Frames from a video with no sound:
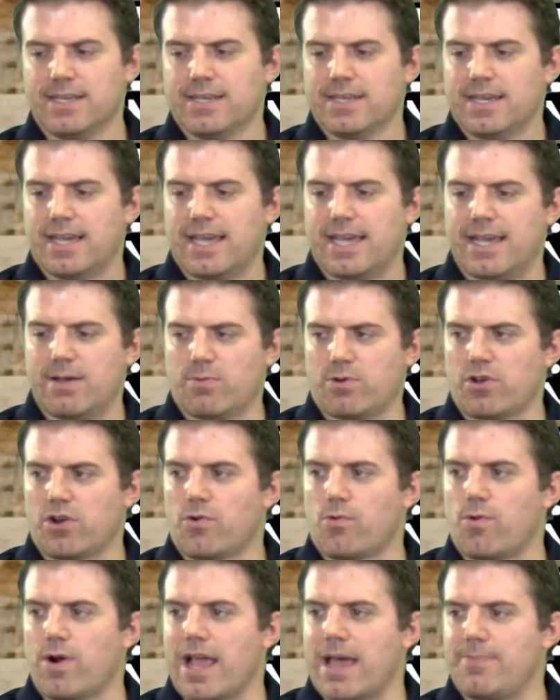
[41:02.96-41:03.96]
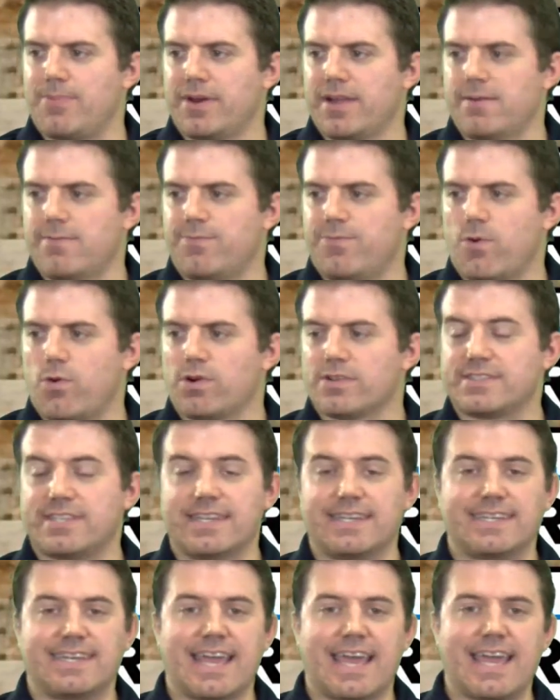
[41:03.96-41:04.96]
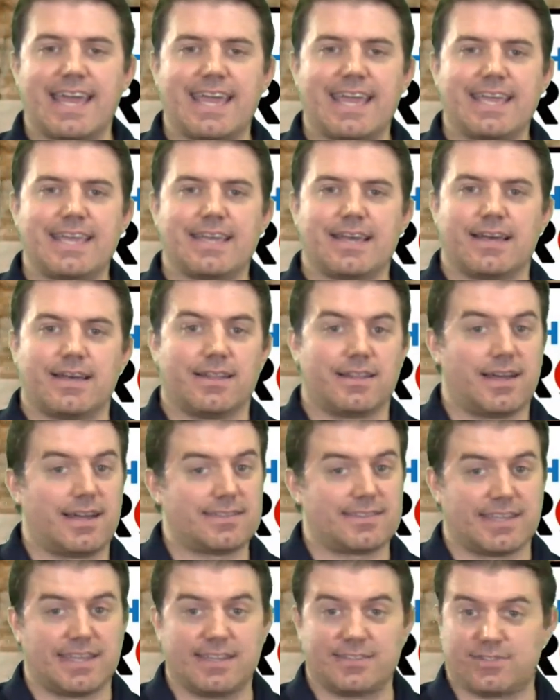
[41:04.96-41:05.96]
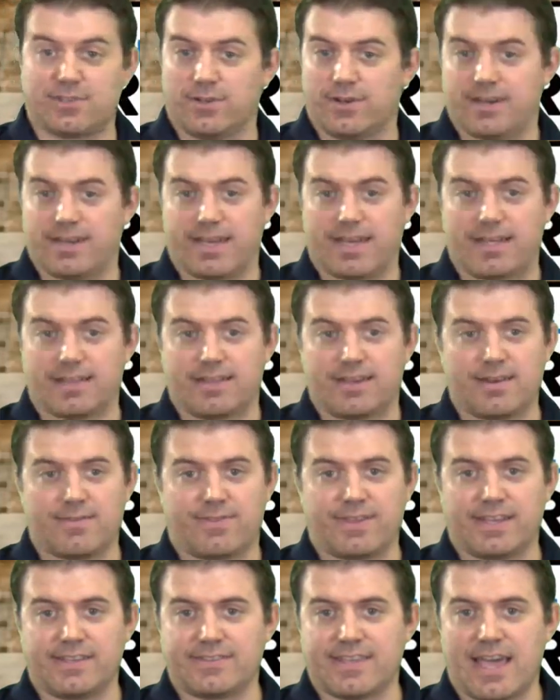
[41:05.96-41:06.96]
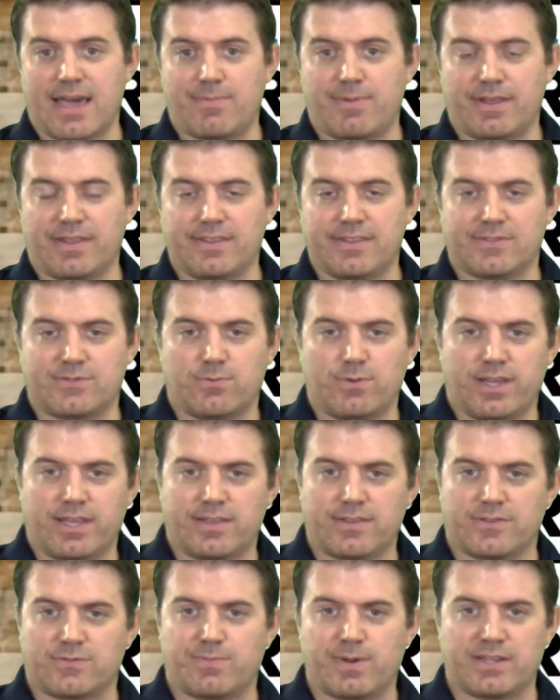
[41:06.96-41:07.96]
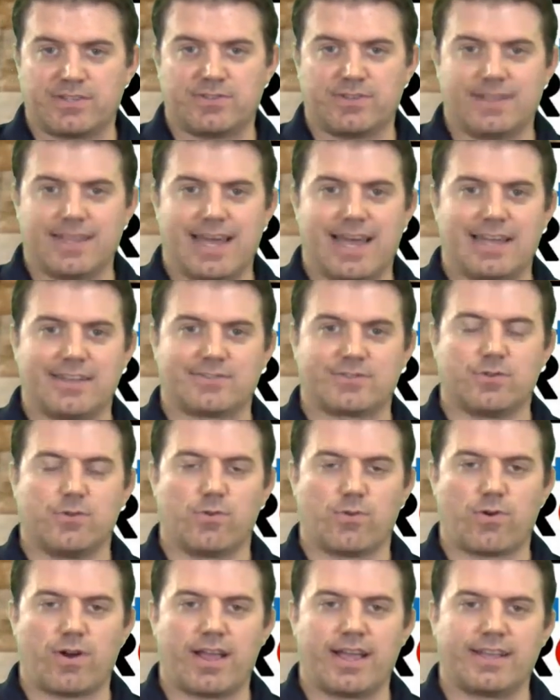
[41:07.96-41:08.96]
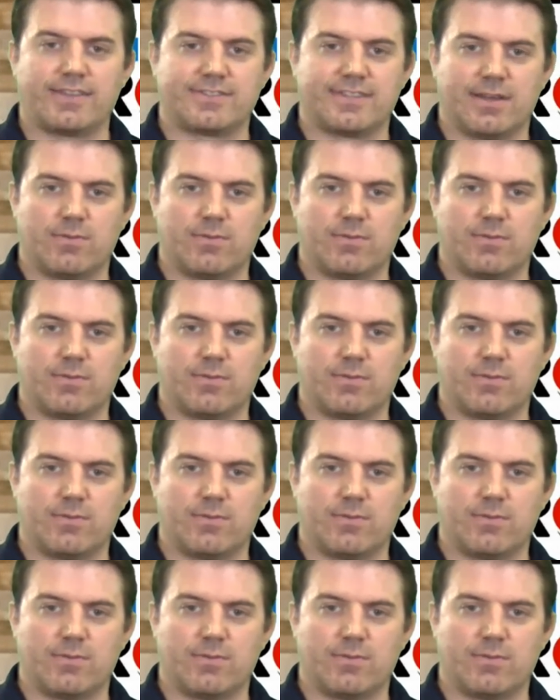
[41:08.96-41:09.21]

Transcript: And we're going to wrap it up for today. A lot to get to today. A lot of things happening this week, especially in the high school ranks.